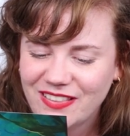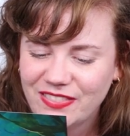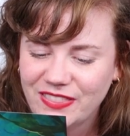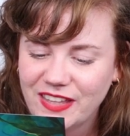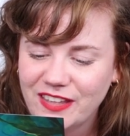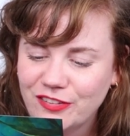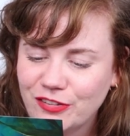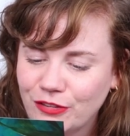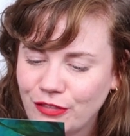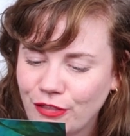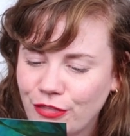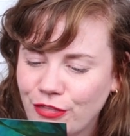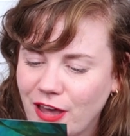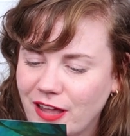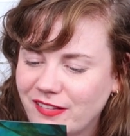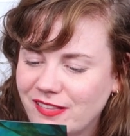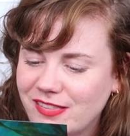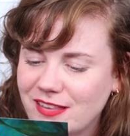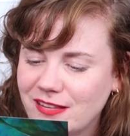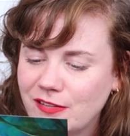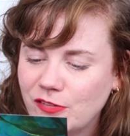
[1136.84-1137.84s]
These are the
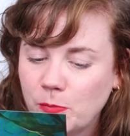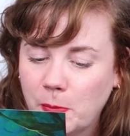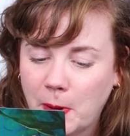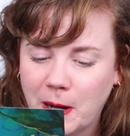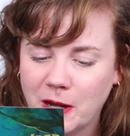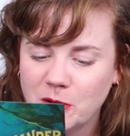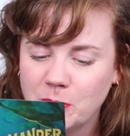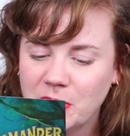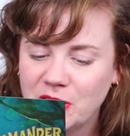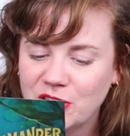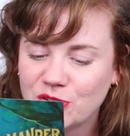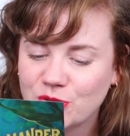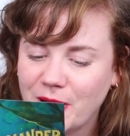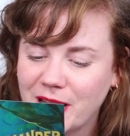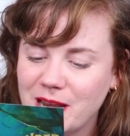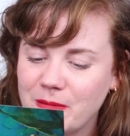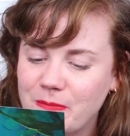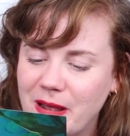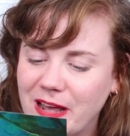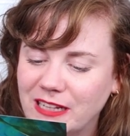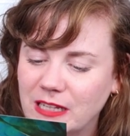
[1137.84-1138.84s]
thoughts that inspired me to
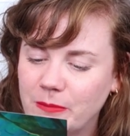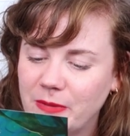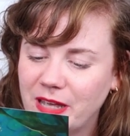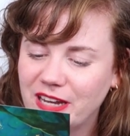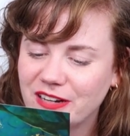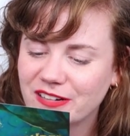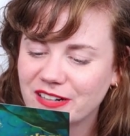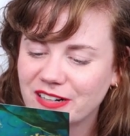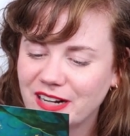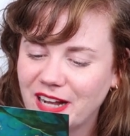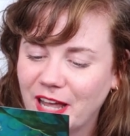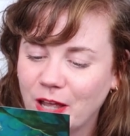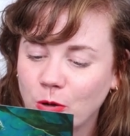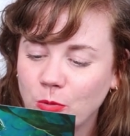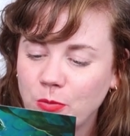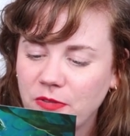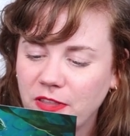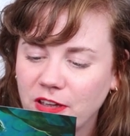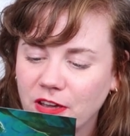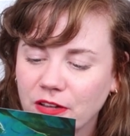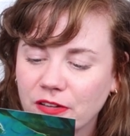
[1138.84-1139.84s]
write Melamander. I
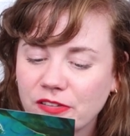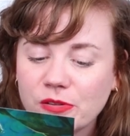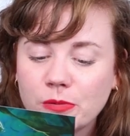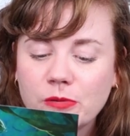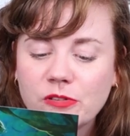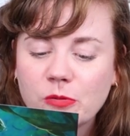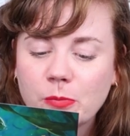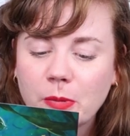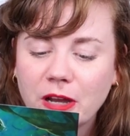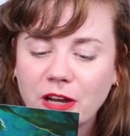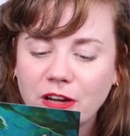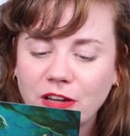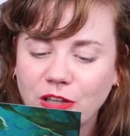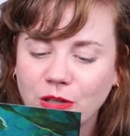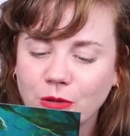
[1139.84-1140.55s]
hope they also inspire